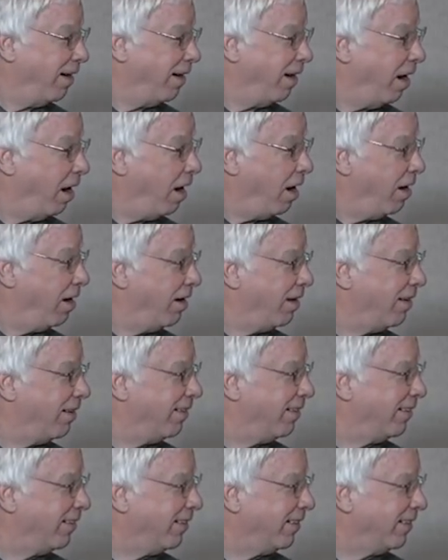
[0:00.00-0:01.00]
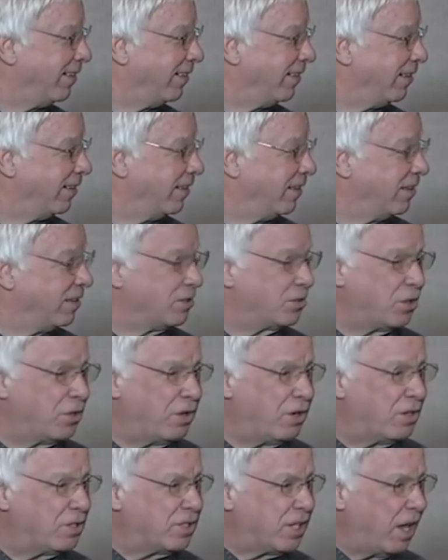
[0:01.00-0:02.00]
Ah. So
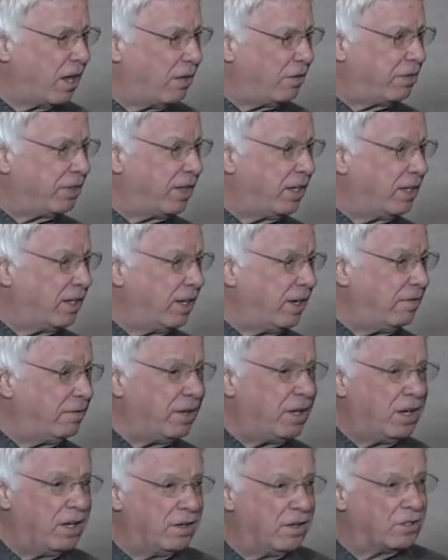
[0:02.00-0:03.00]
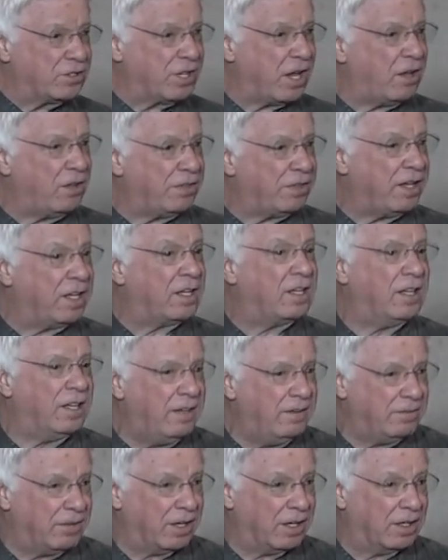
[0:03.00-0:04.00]
there is healthy leaving and there's healthy
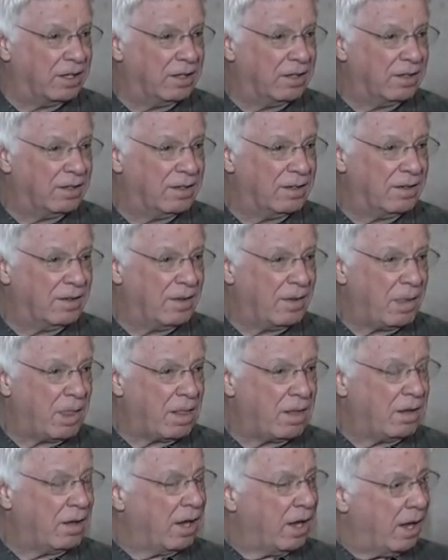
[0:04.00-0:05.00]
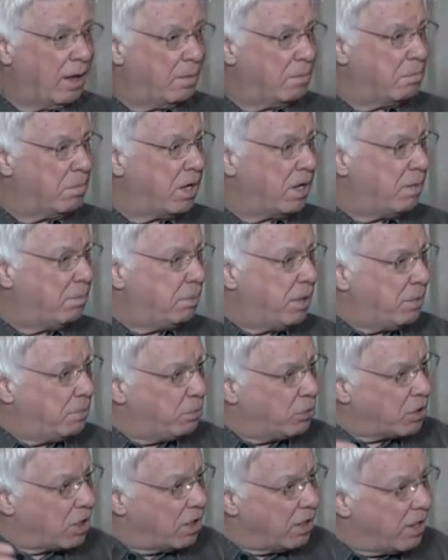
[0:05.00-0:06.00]
cleaving. And many people
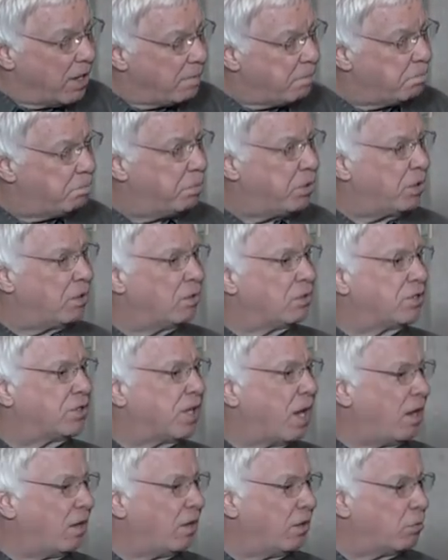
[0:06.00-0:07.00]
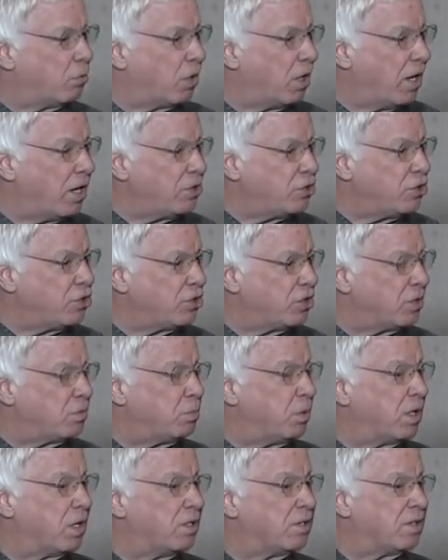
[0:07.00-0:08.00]
cannot build solid relationships
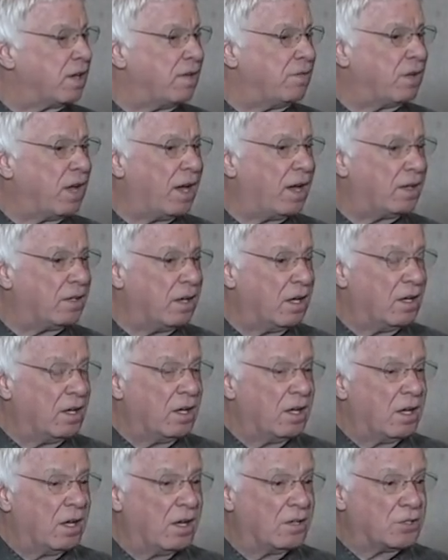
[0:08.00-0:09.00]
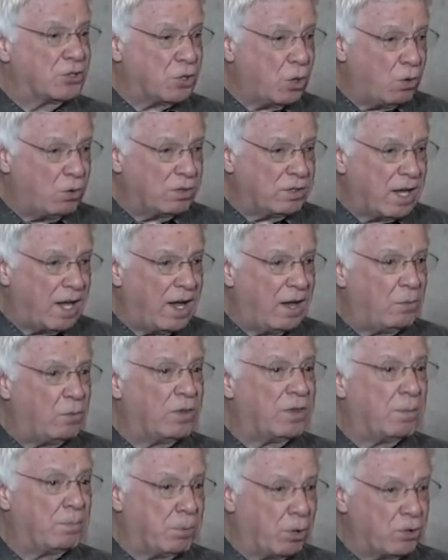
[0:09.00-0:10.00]
because they've got a soul tie with
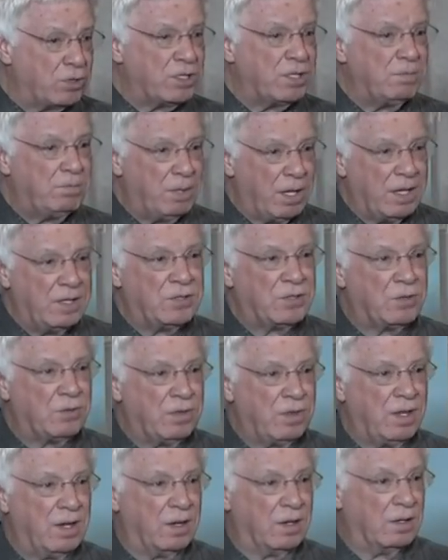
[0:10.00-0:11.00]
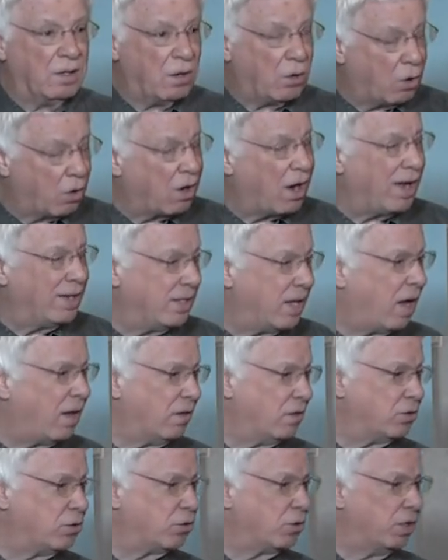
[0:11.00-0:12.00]
a person, place, or thing, or
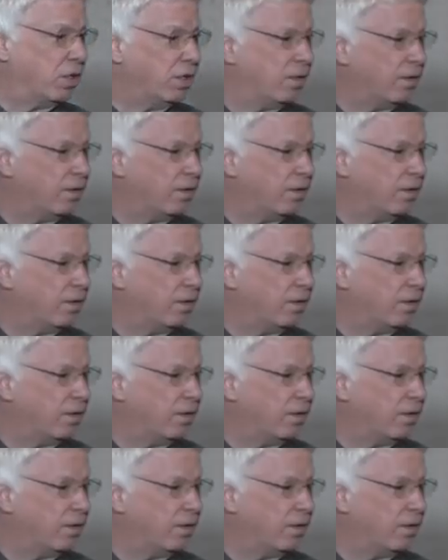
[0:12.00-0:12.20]
idolatry.